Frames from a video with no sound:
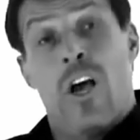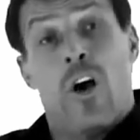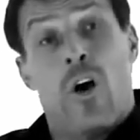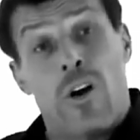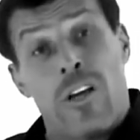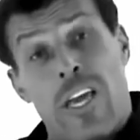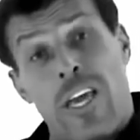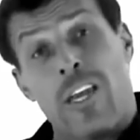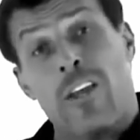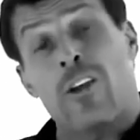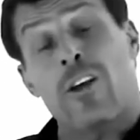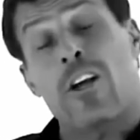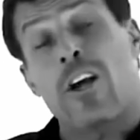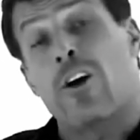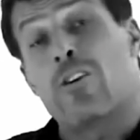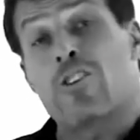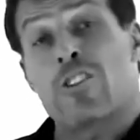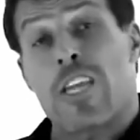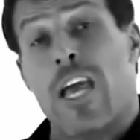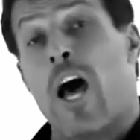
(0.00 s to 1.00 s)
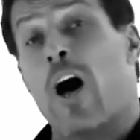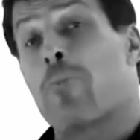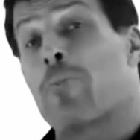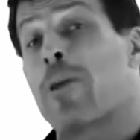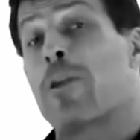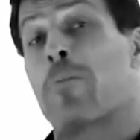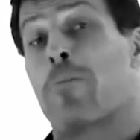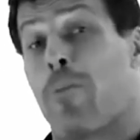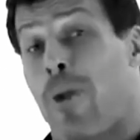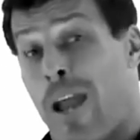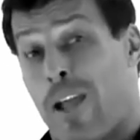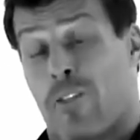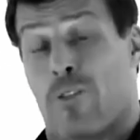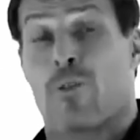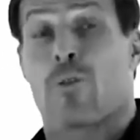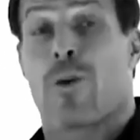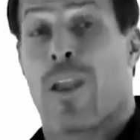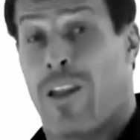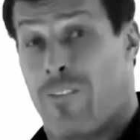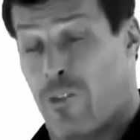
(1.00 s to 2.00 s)
or getting your coach to help you to break
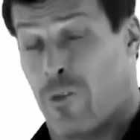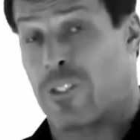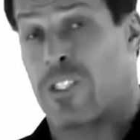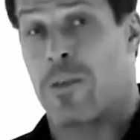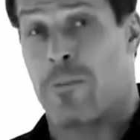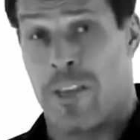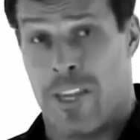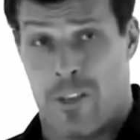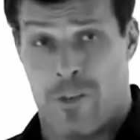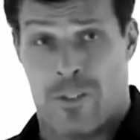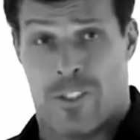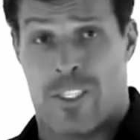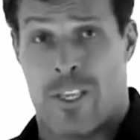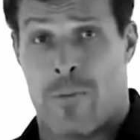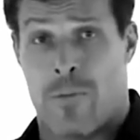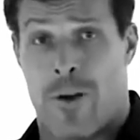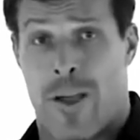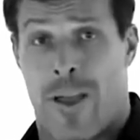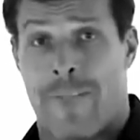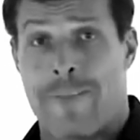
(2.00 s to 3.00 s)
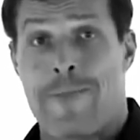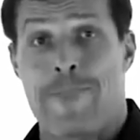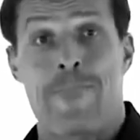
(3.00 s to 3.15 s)
through whatever was limiting you in some way.